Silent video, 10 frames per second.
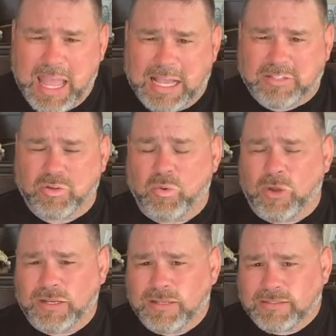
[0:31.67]
And so,
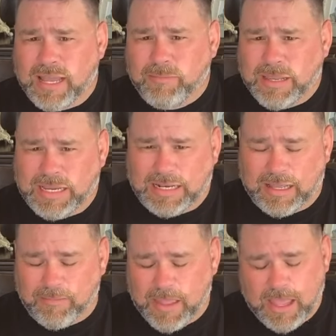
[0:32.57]
what does that mean?
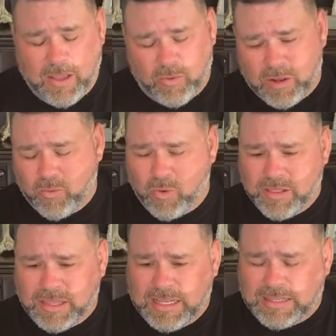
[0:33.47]
Um, well,
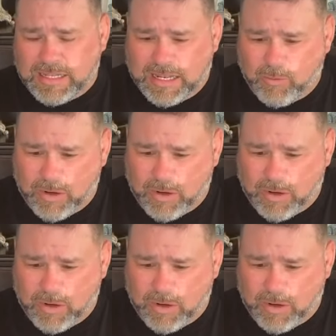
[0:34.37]
one thing that uh,